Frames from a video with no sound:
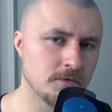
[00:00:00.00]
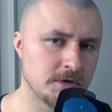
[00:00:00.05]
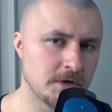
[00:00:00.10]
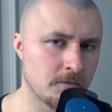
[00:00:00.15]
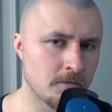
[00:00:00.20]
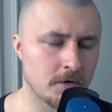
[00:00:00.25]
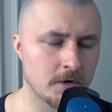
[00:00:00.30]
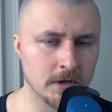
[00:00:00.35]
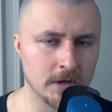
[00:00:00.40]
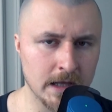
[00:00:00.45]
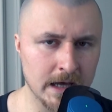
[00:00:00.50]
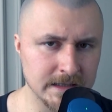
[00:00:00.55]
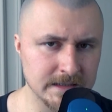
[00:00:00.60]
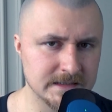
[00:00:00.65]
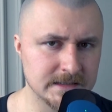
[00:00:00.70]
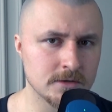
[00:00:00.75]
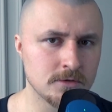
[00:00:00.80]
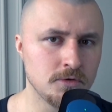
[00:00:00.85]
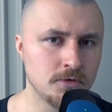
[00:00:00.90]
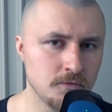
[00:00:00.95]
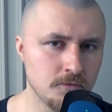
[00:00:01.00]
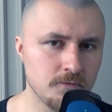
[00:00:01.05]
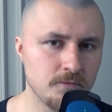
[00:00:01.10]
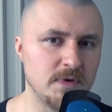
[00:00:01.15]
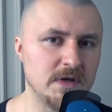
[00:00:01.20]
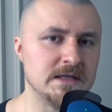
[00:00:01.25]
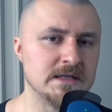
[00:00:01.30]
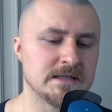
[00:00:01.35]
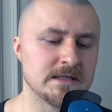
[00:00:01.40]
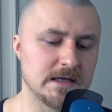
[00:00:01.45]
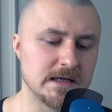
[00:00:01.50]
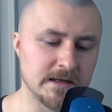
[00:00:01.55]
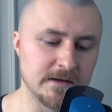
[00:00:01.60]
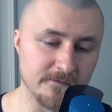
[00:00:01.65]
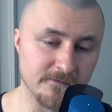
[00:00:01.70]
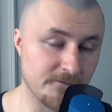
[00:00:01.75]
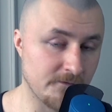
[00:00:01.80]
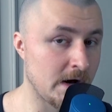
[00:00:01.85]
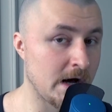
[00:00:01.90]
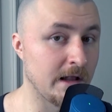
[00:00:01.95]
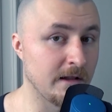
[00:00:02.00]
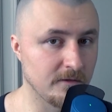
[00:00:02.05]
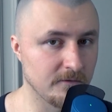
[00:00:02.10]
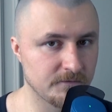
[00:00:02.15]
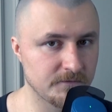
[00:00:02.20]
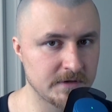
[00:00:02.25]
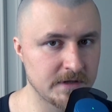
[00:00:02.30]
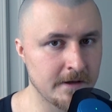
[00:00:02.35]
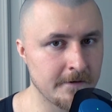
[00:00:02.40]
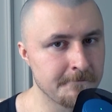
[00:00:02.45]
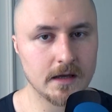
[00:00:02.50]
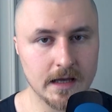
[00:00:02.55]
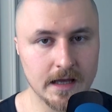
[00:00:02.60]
there were lots of newbies involved,